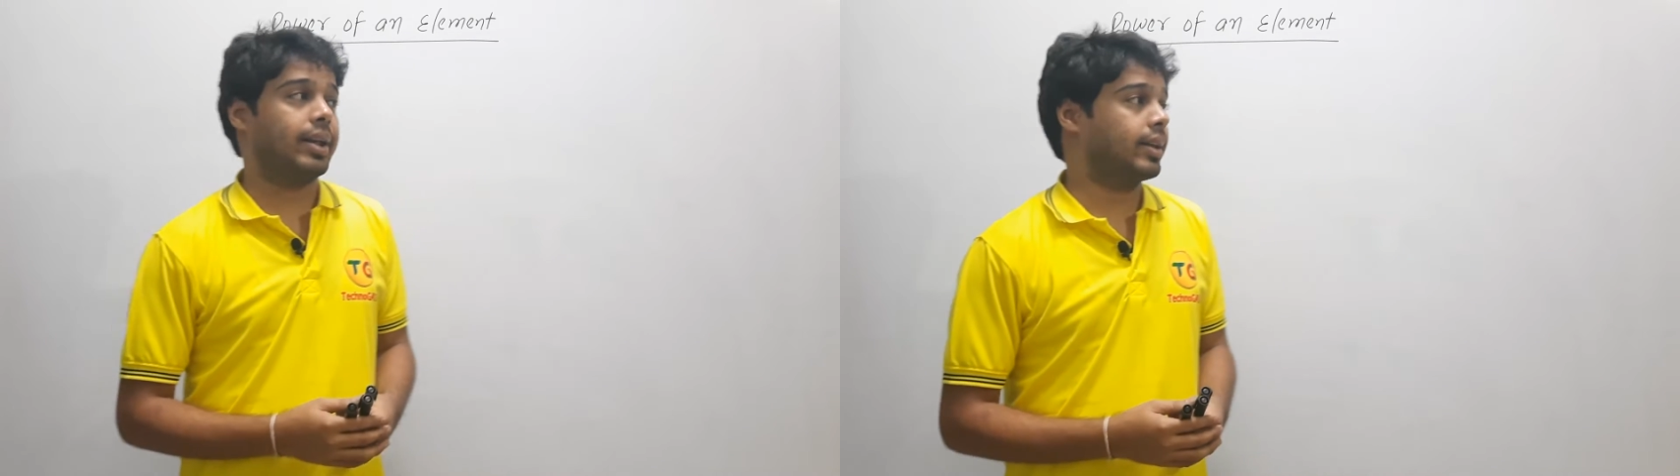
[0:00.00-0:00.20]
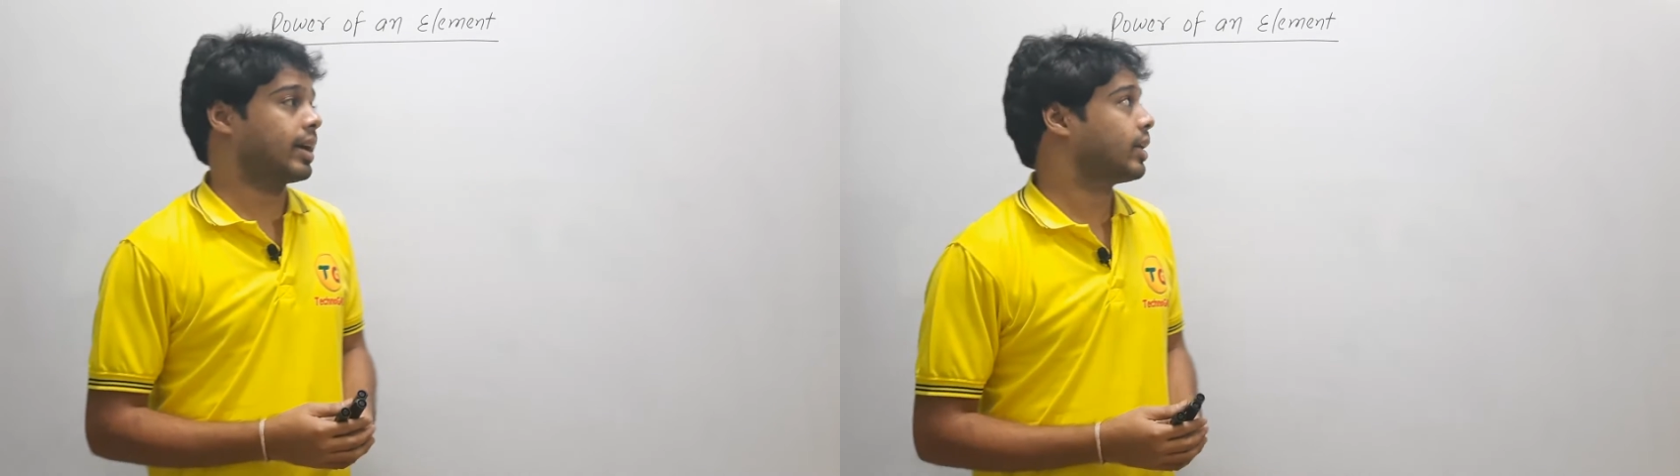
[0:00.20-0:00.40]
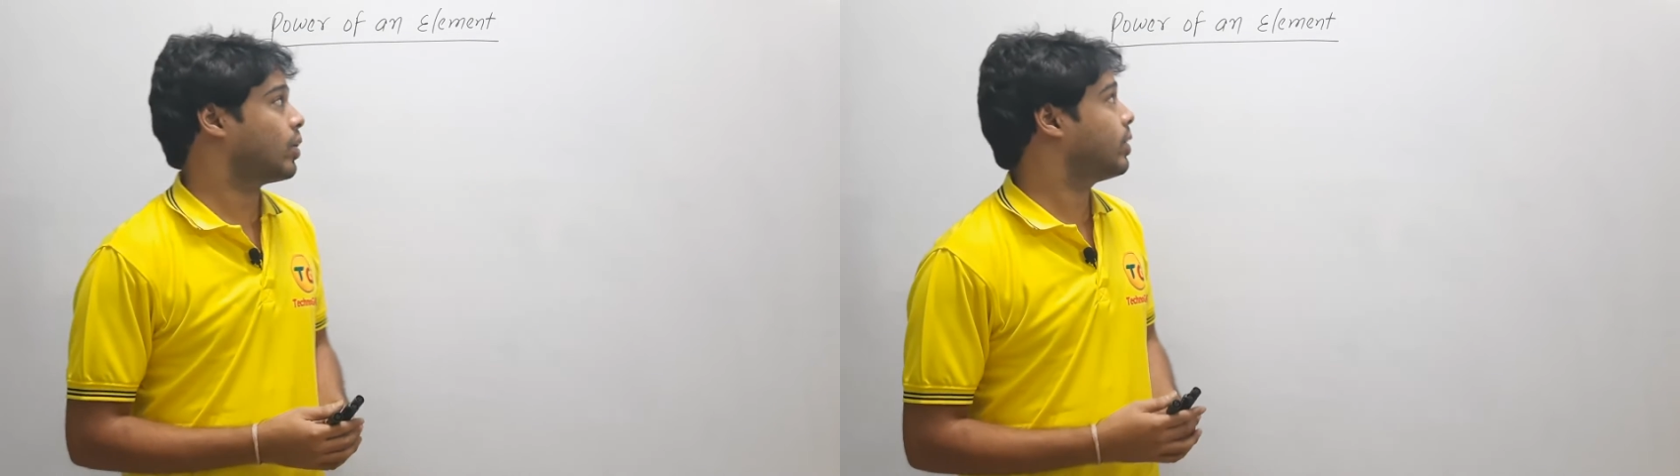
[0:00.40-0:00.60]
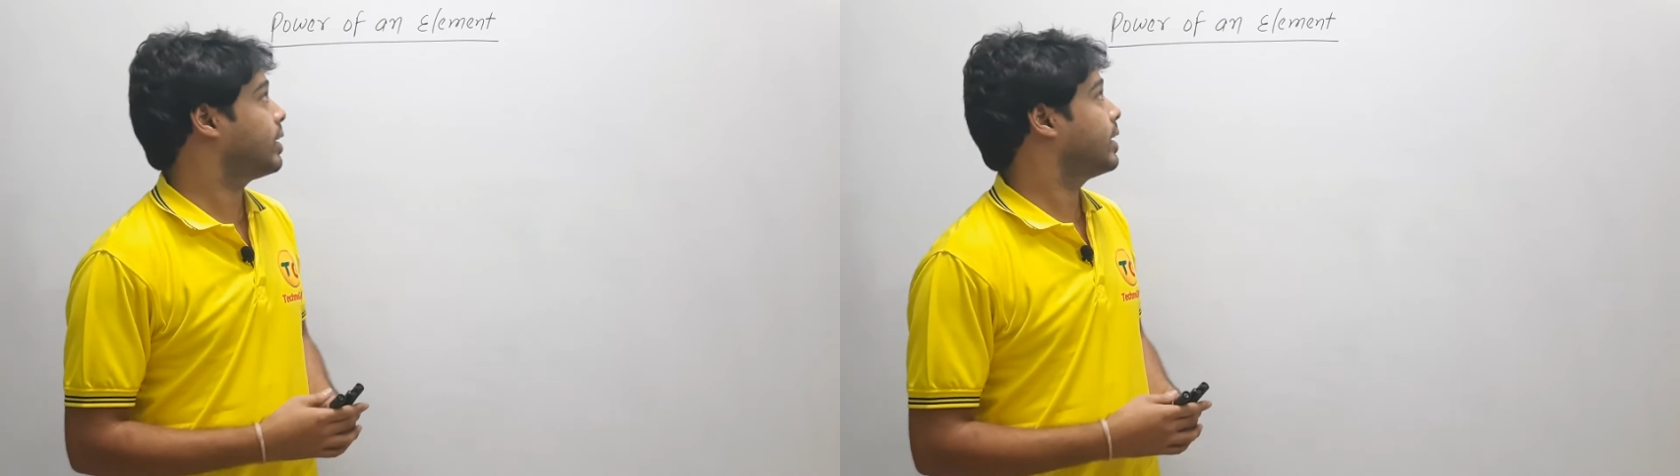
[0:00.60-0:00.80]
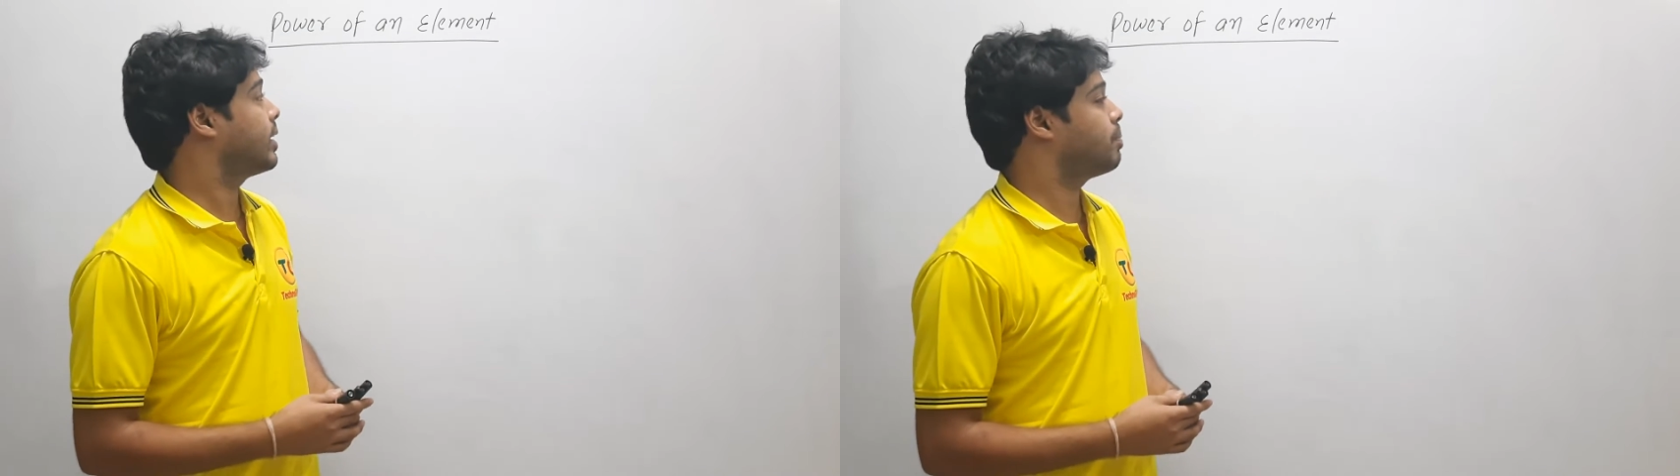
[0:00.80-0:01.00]
and conquer
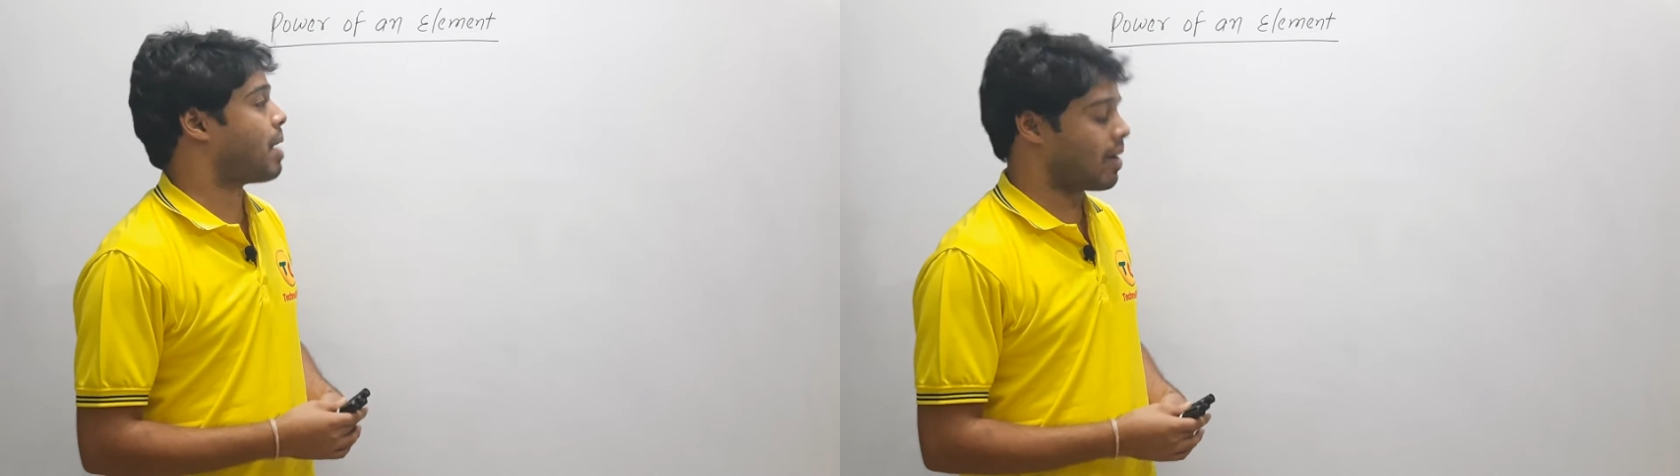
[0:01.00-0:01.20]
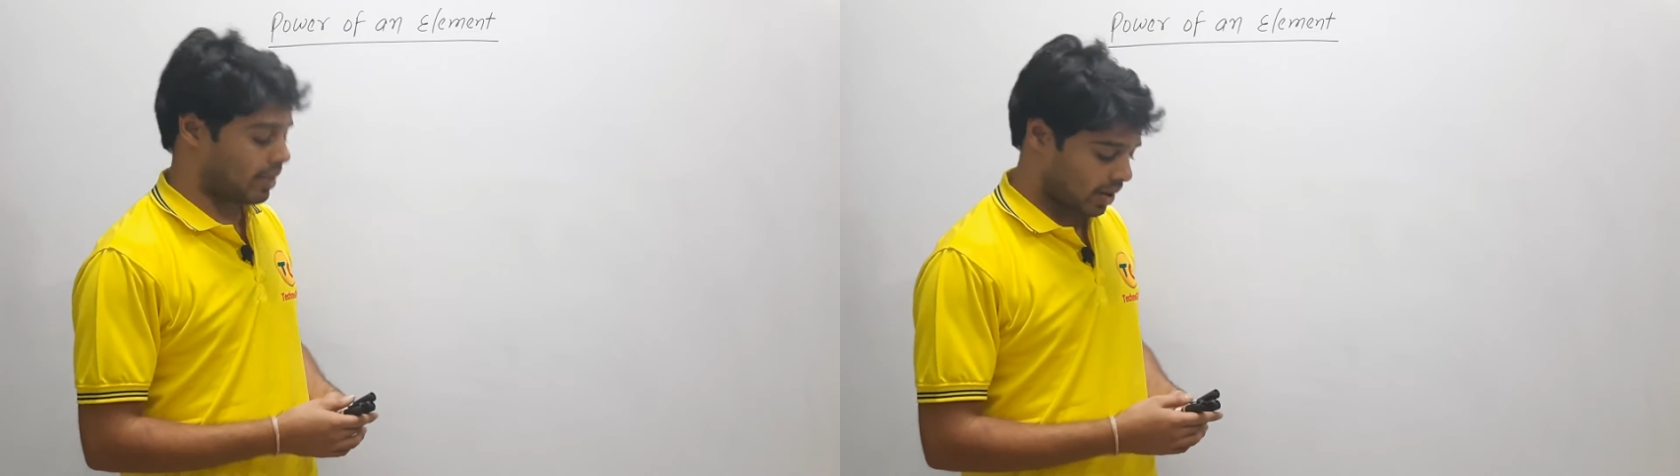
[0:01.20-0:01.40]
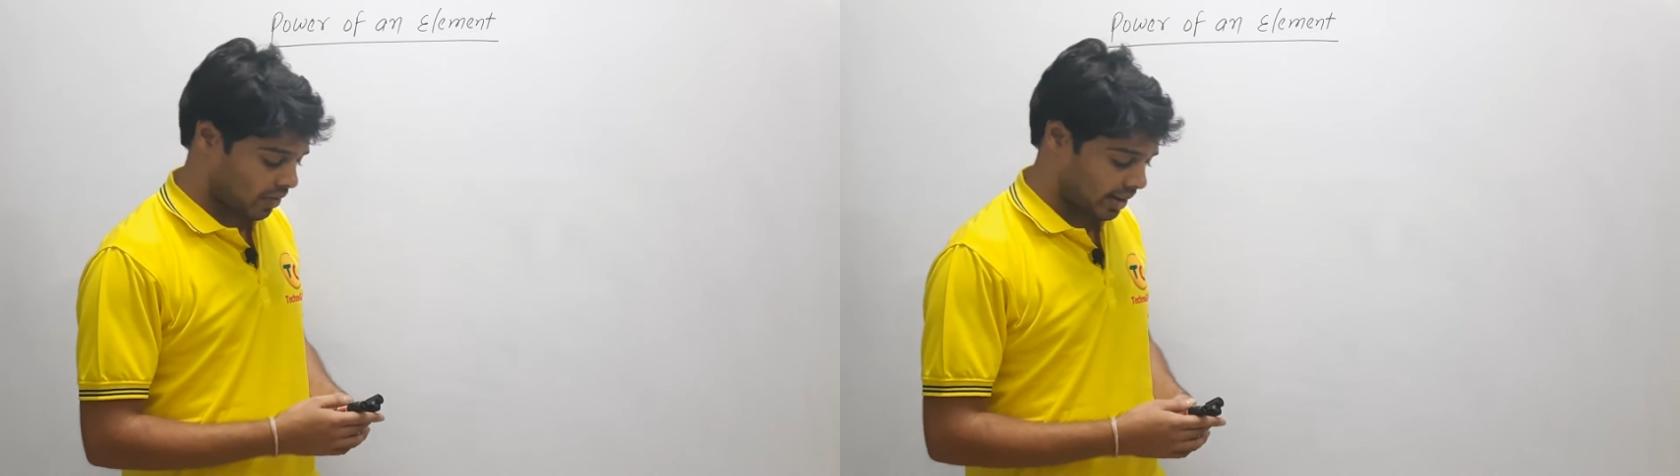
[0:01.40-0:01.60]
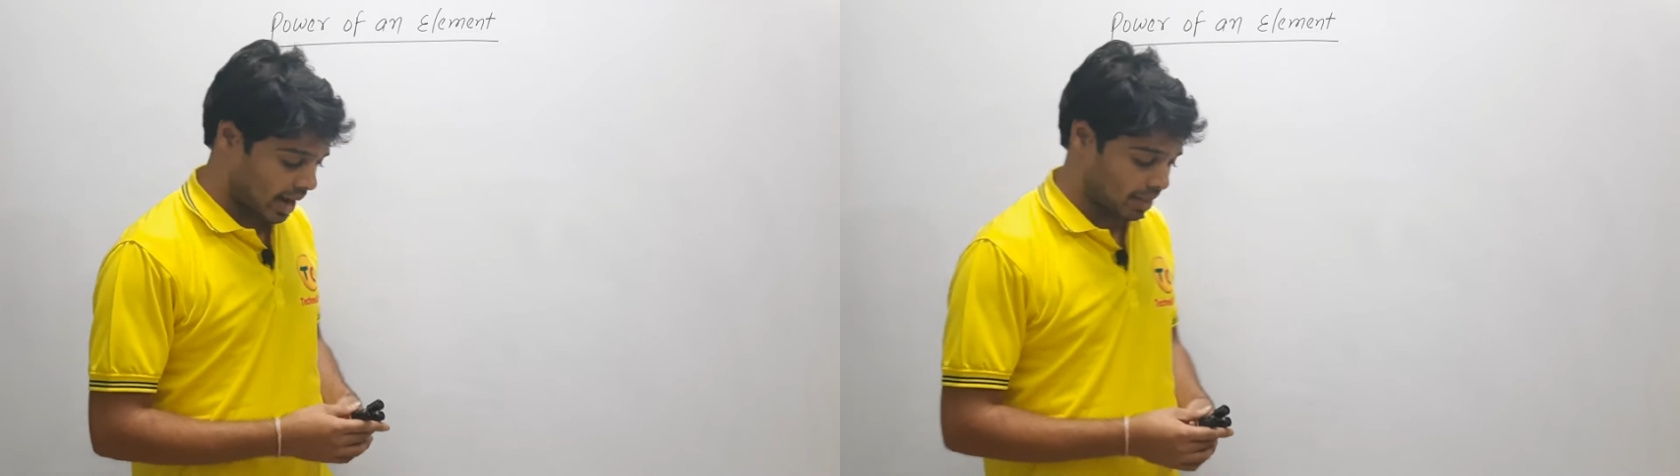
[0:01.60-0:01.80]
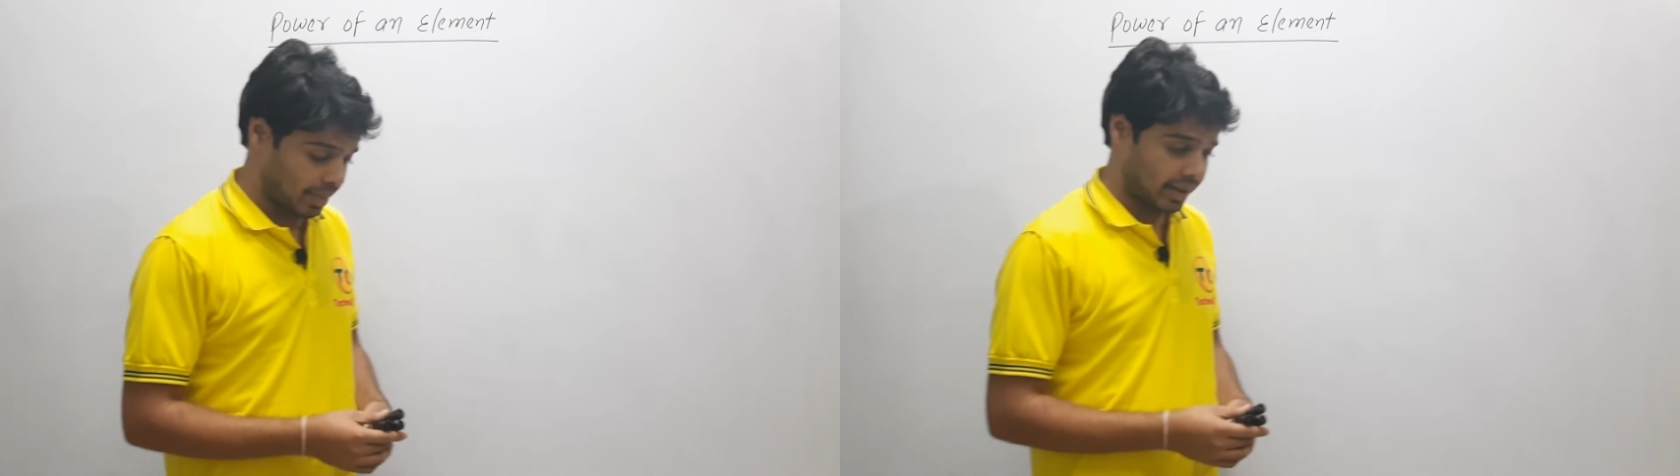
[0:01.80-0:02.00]
here, power of an
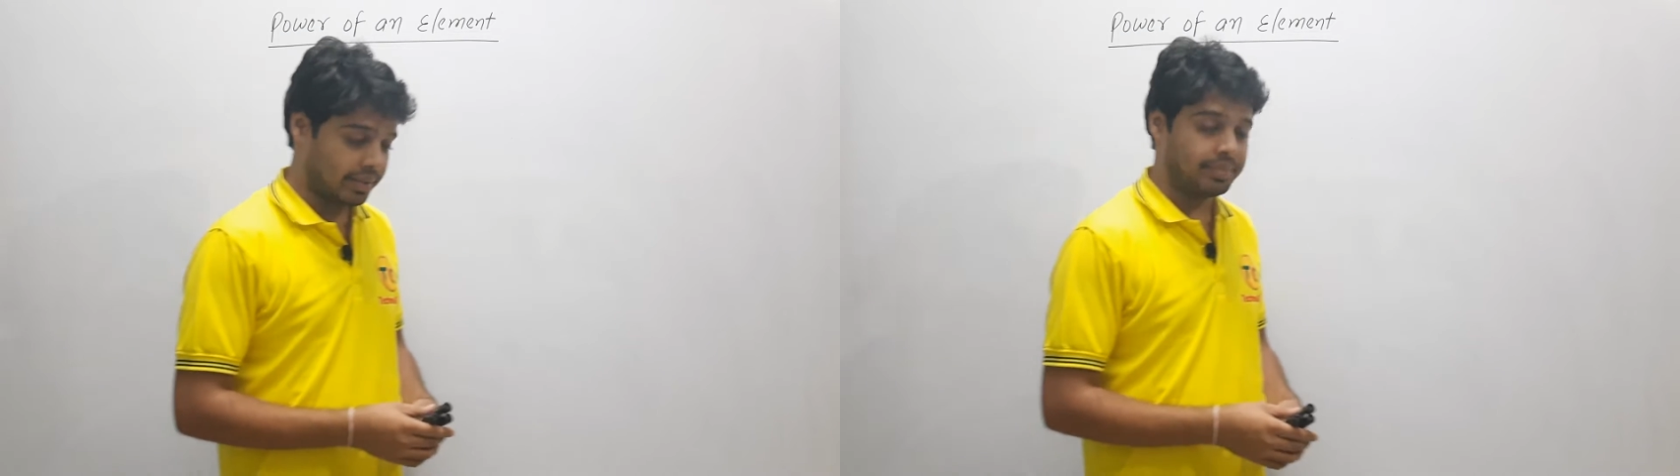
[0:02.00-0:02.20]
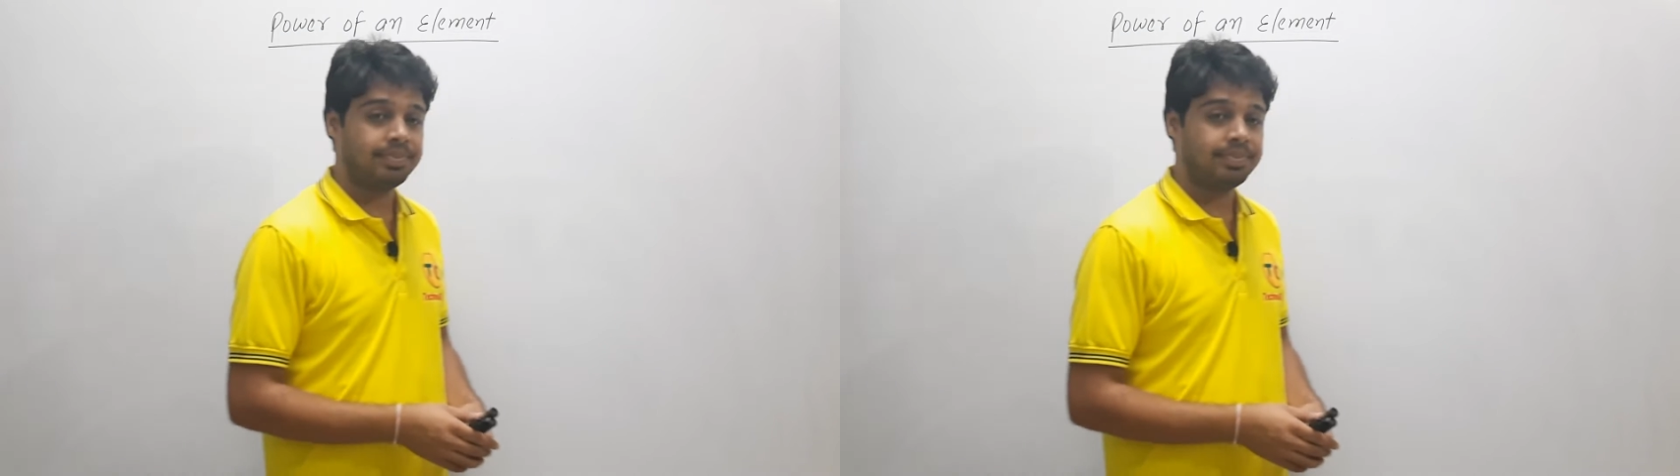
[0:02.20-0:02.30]
element.